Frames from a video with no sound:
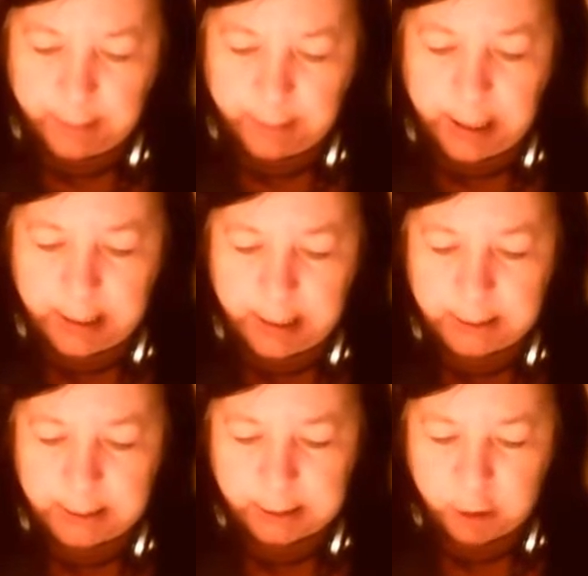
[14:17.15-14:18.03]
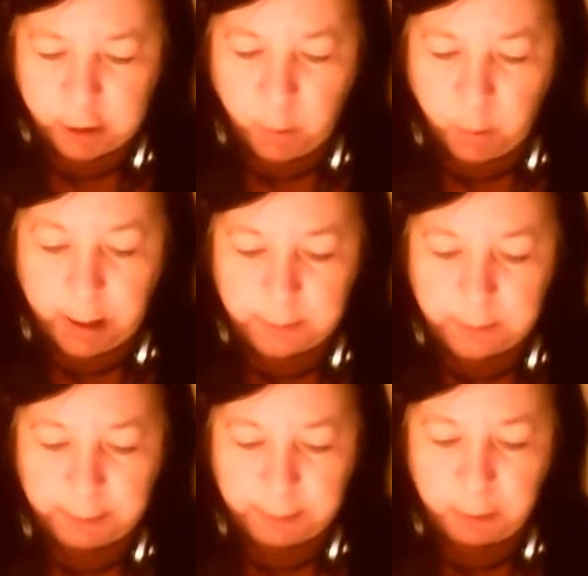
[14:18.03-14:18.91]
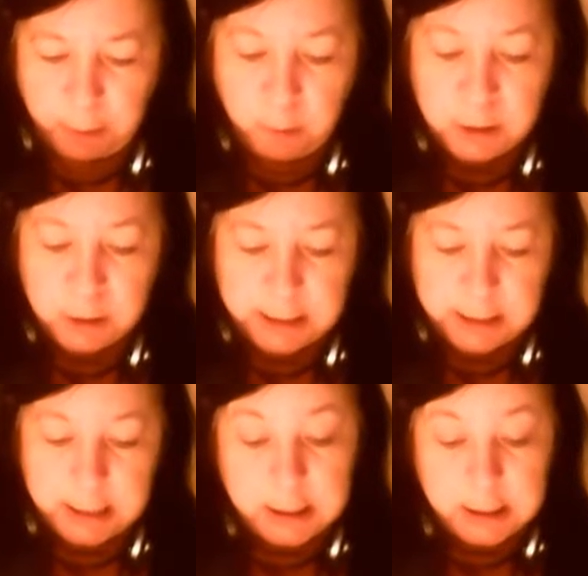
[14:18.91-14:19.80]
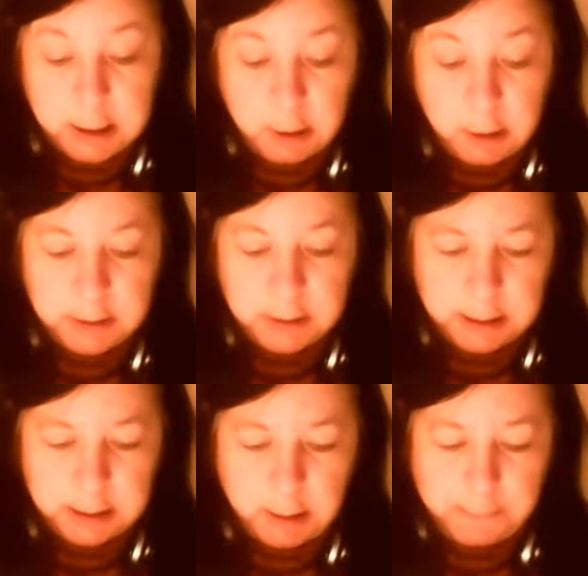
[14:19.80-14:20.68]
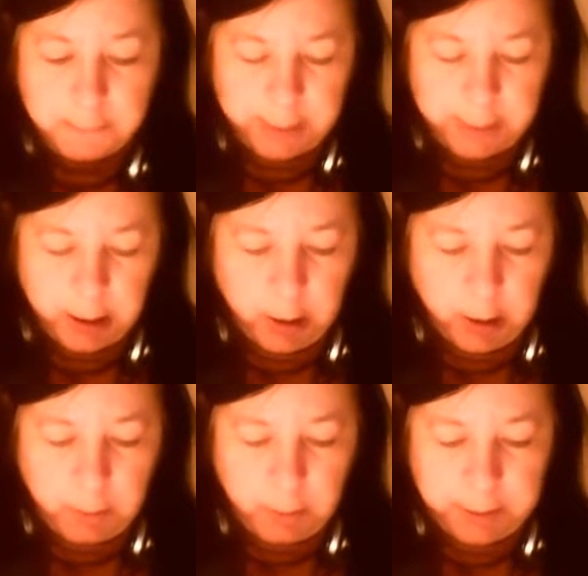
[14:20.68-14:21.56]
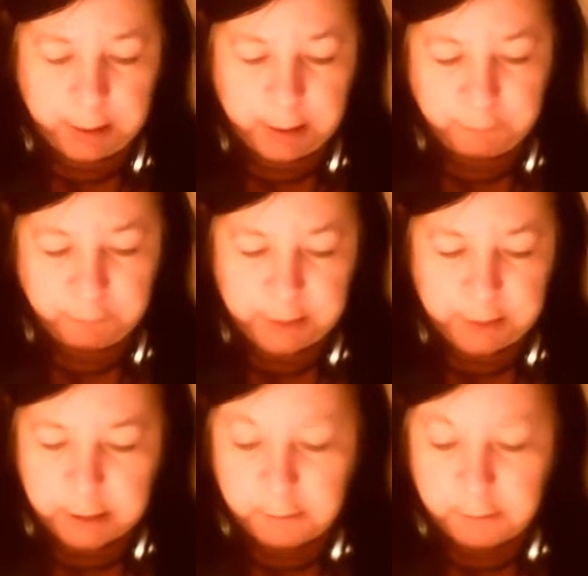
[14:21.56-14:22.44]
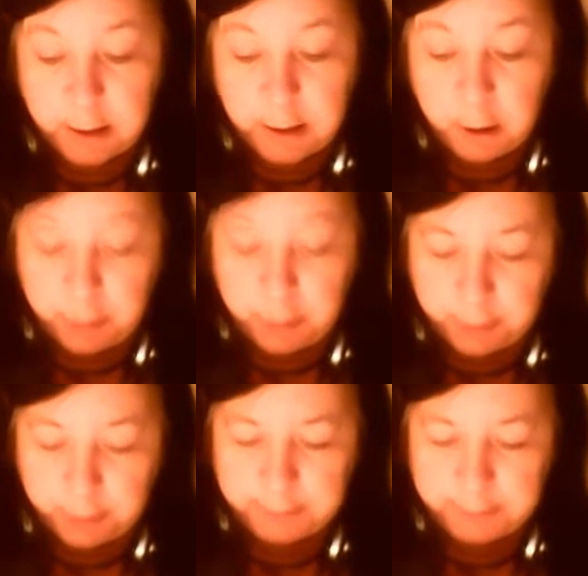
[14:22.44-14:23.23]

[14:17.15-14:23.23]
I liked it so well that we almost stayed until closing time, whether it fit Edvalda or not.